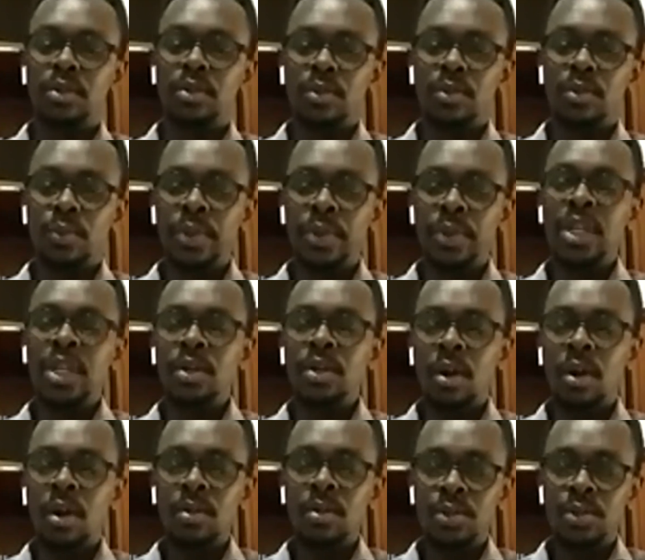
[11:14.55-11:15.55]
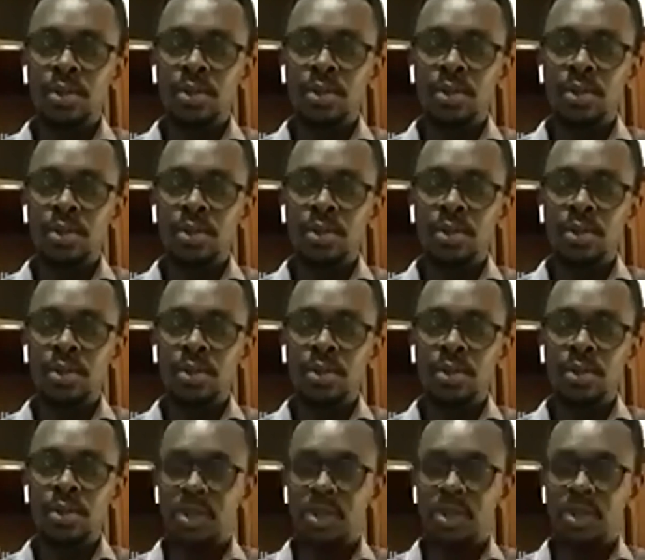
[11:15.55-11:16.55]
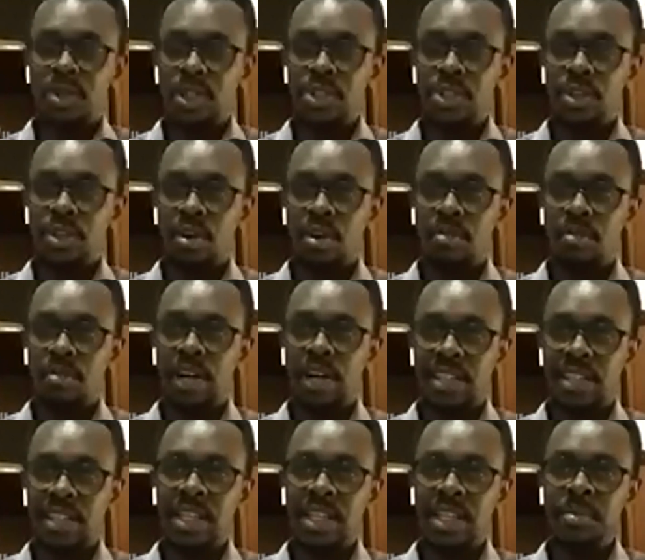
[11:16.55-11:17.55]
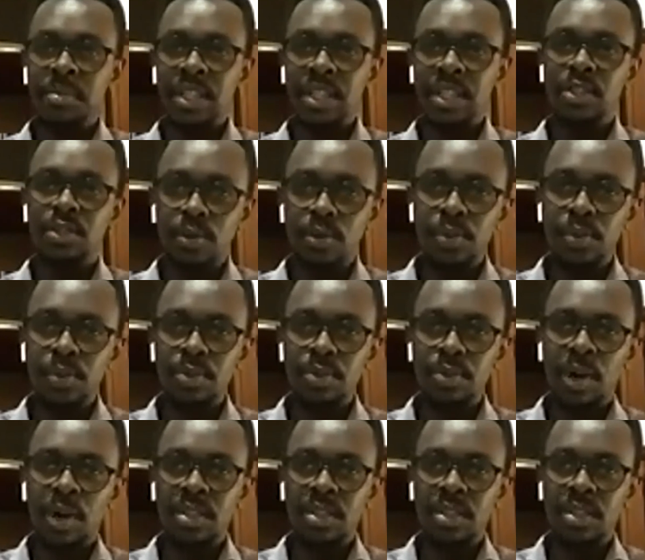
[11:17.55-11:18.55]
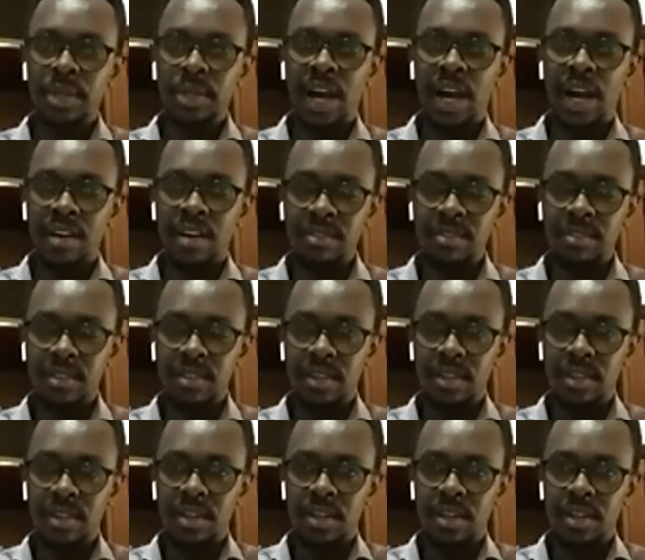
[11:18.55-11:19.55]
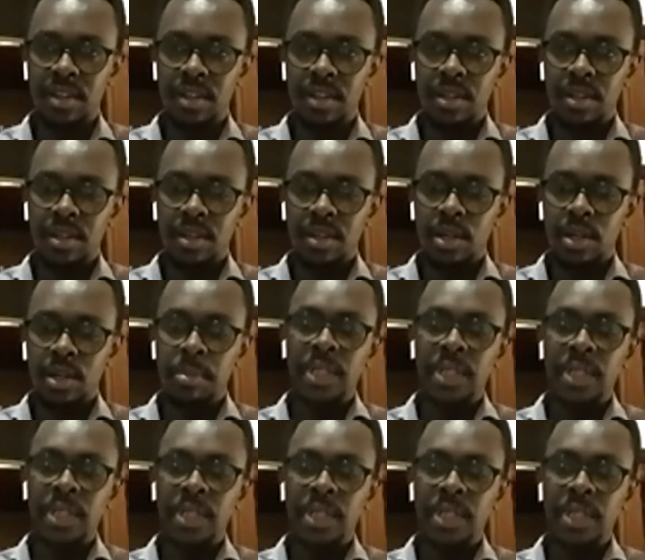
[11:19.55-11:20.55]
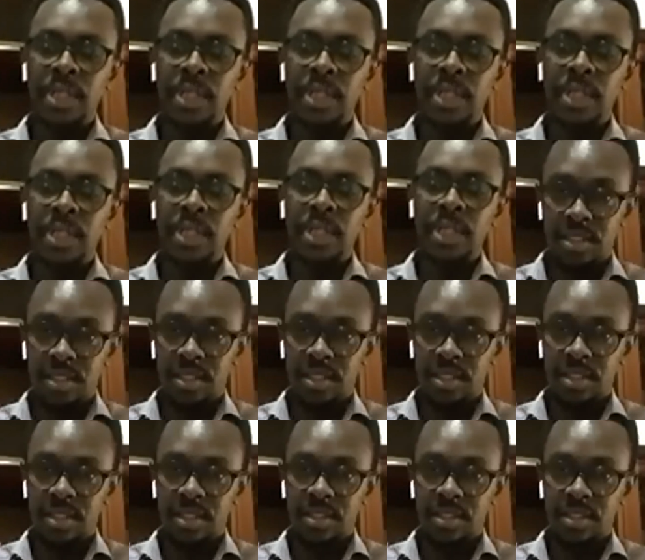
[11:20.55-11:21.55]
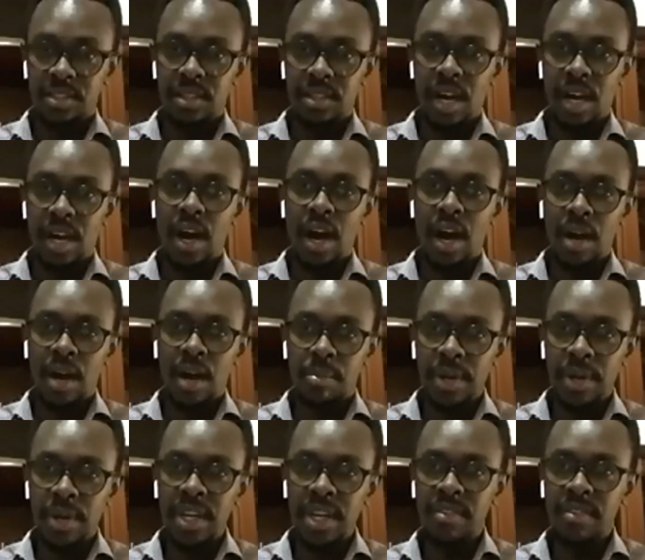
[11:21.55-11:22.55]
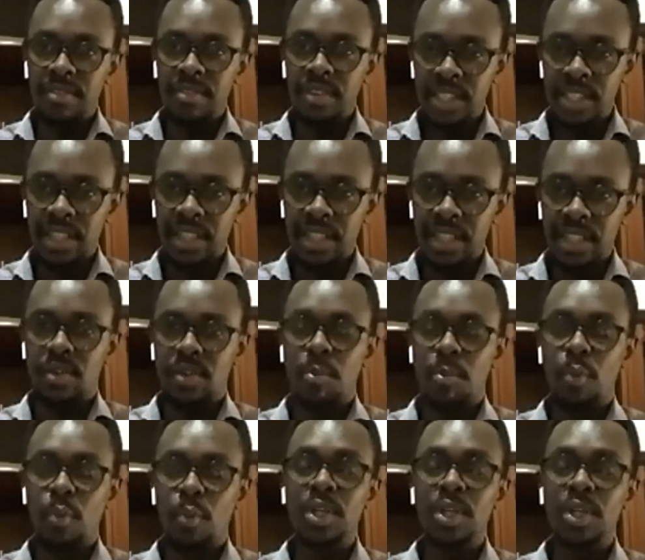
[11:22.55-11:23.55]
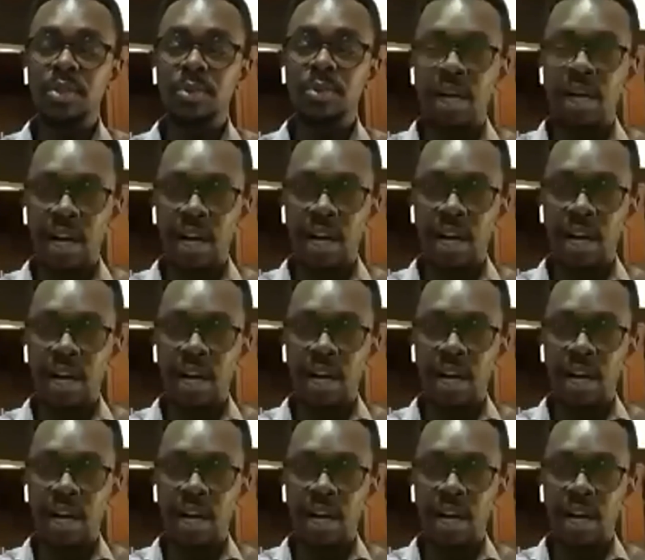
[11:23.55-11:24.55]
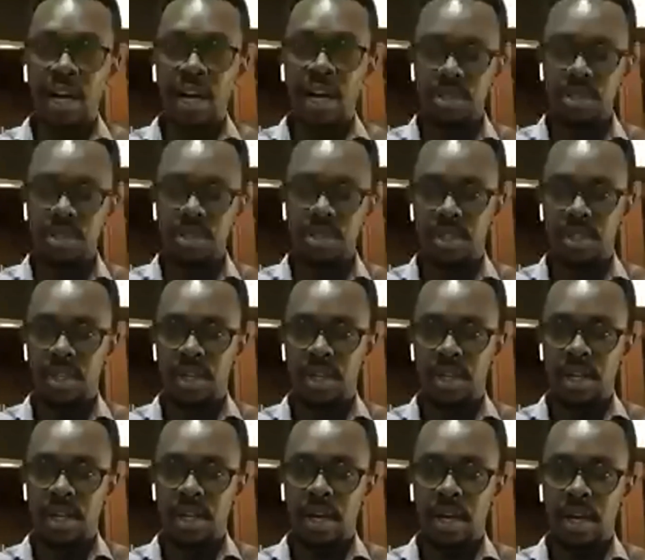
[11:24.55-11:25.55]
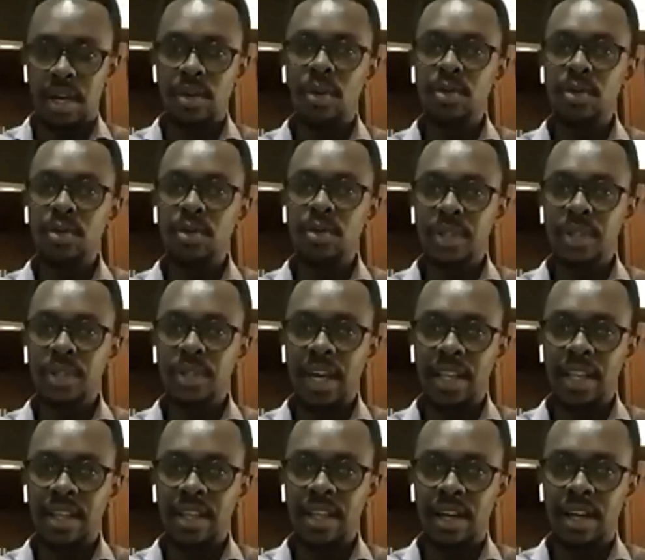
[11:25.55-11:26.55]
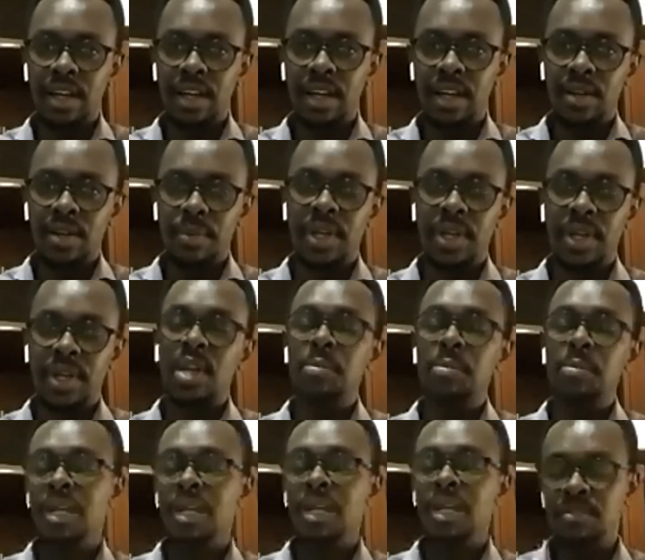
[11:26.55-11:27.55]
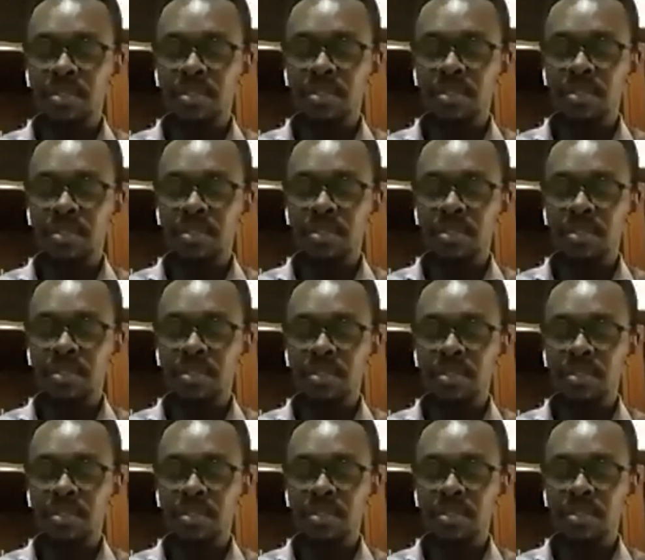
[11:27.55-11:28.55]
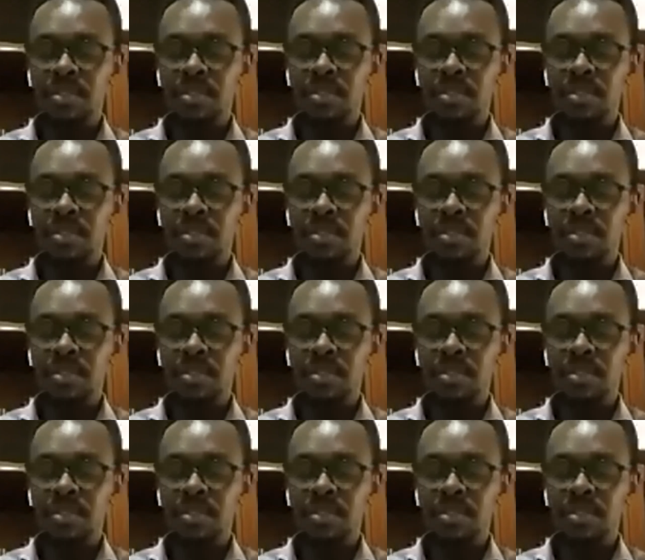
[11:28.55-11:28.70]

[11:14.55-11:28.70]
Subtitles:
We all should be in a position of accepting to lose what we have, but others are benefiting from what we accepted to lose. And all together, we can benefit together.